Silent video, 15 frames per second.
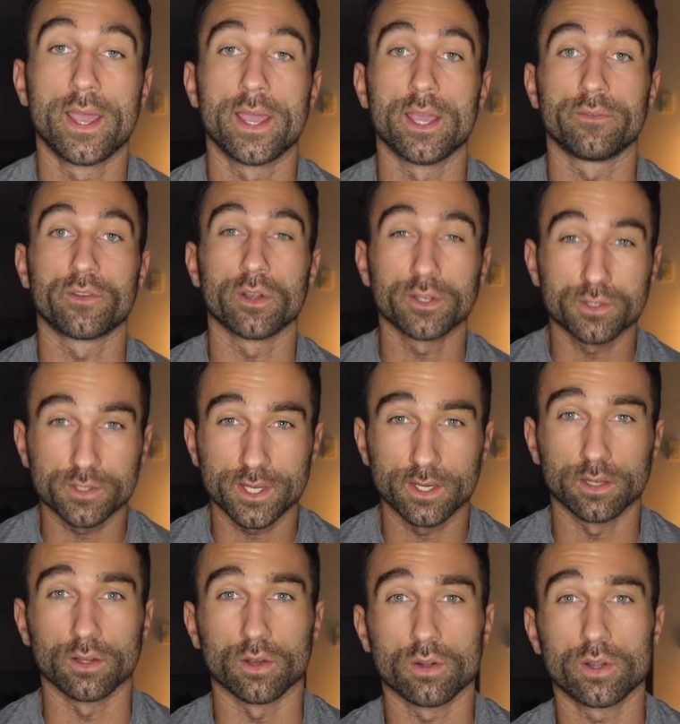If you're interested
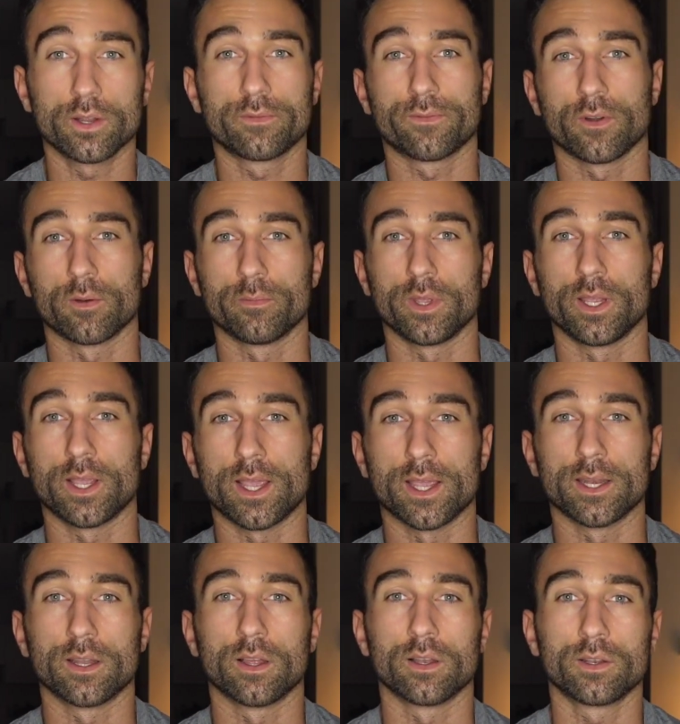in learning from me
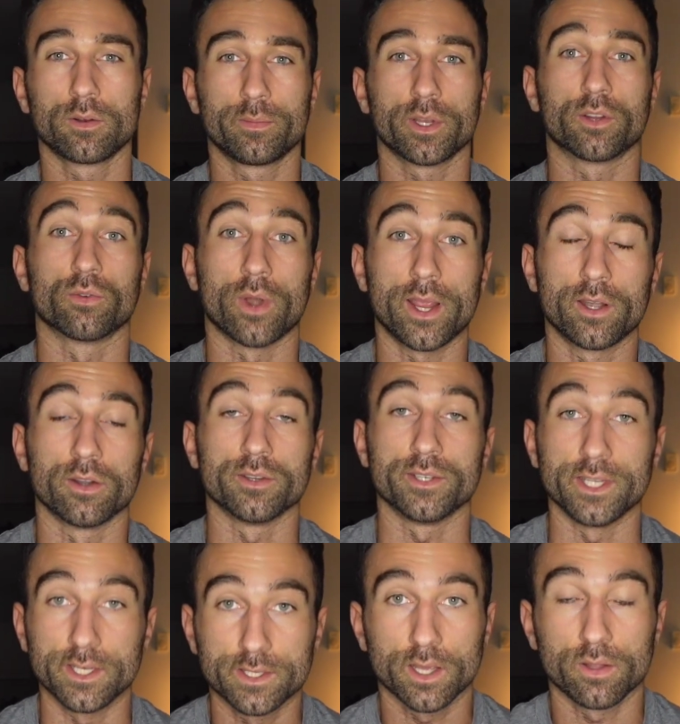in a little bit greater
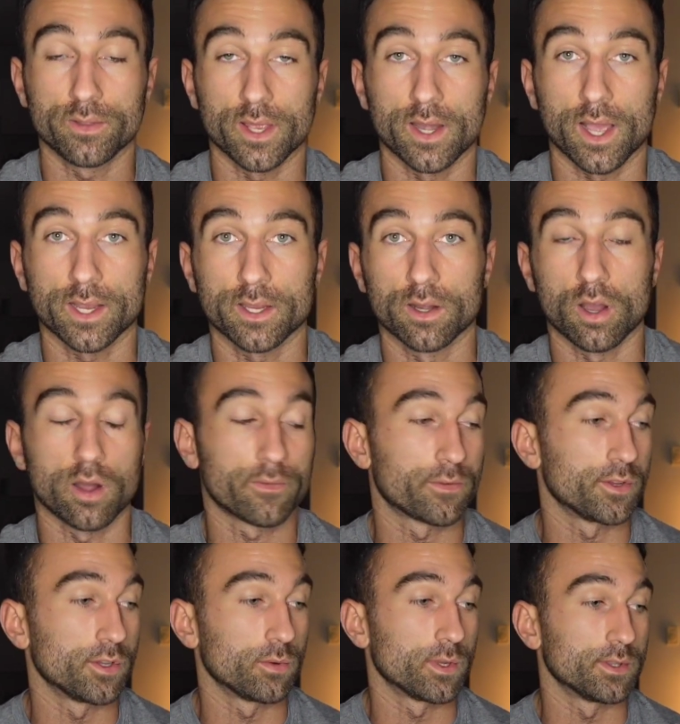detail than I can
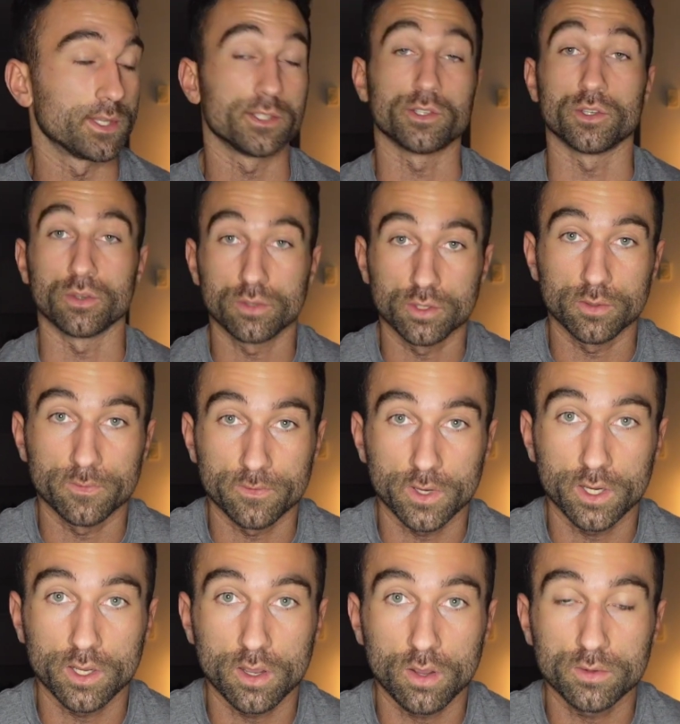offer you in these YouTube
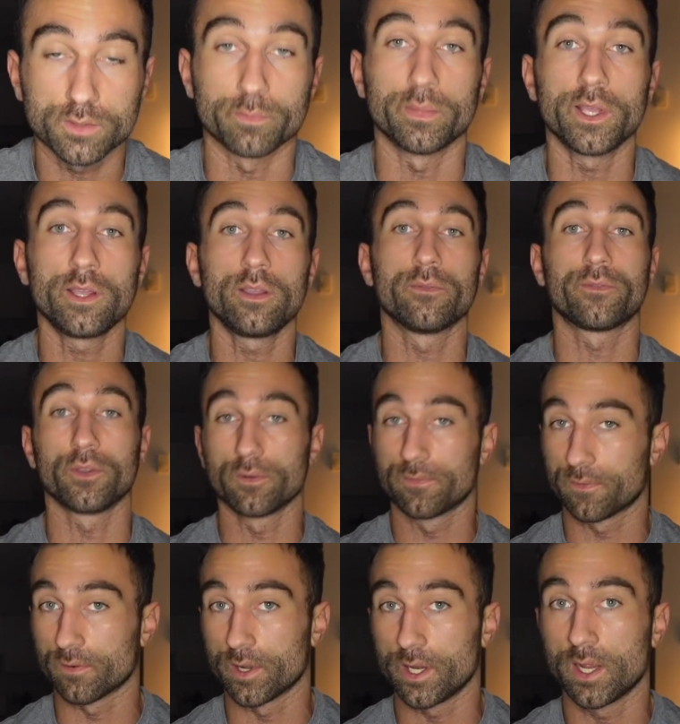videos, feel
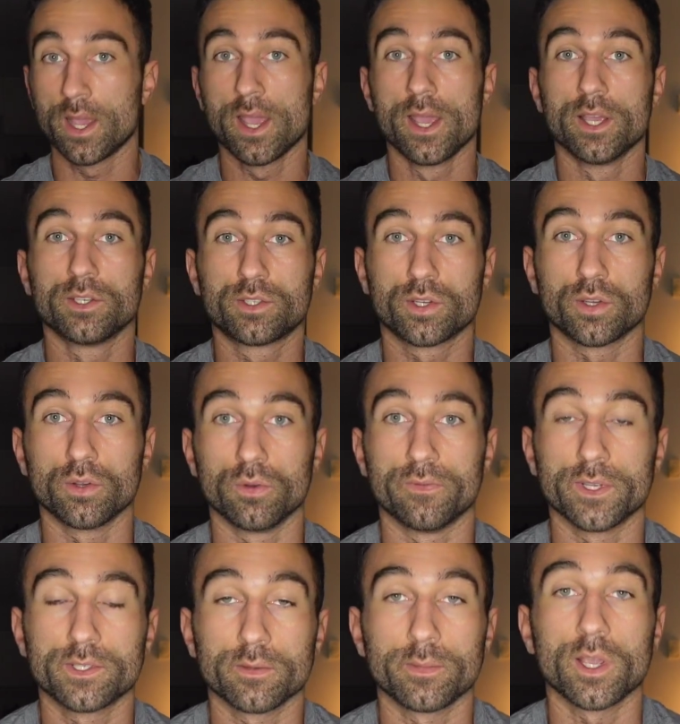free to
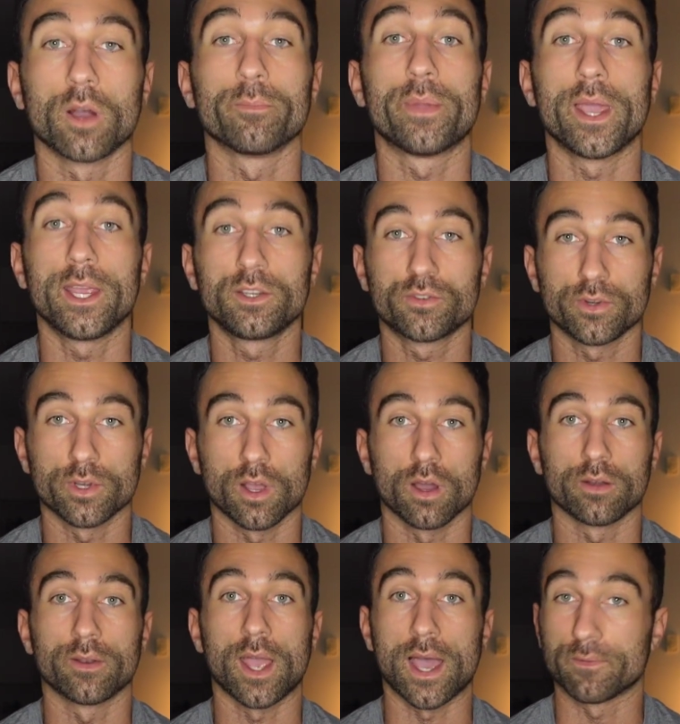visit me on
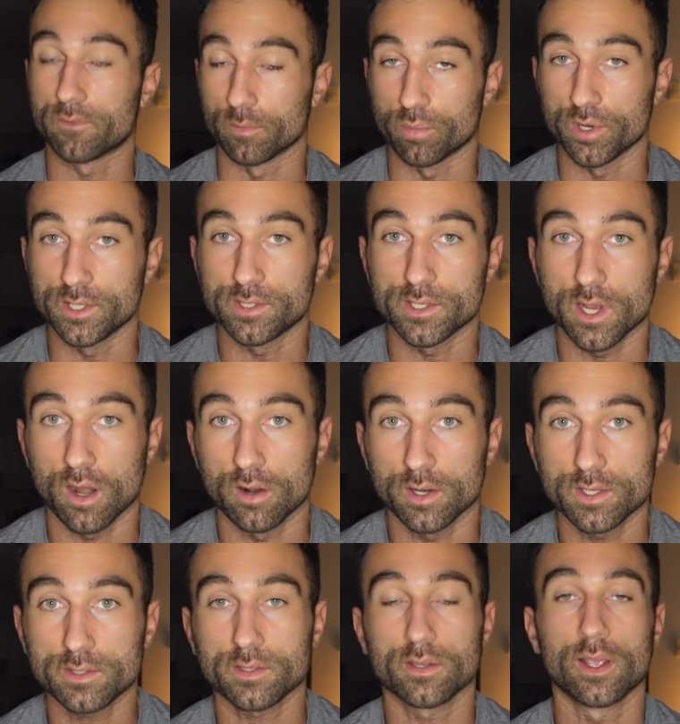Patreon at Fabrice the
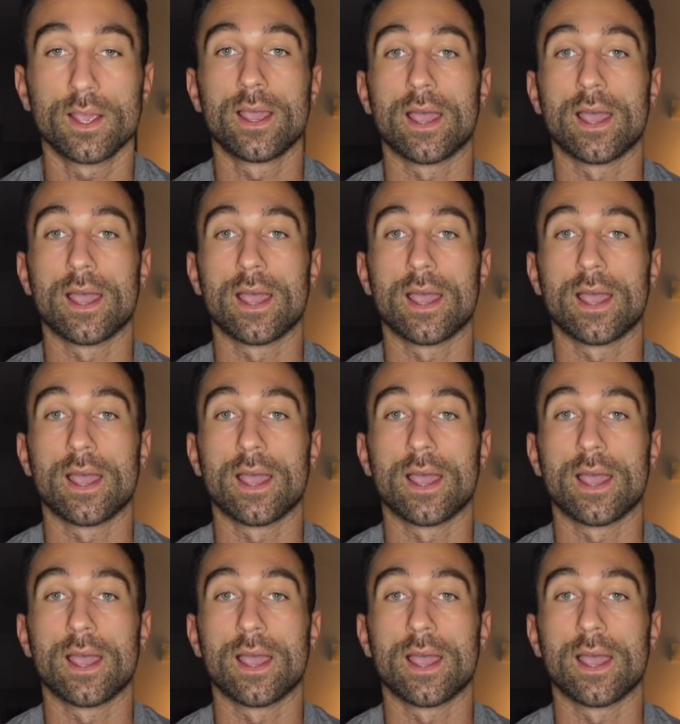Artist.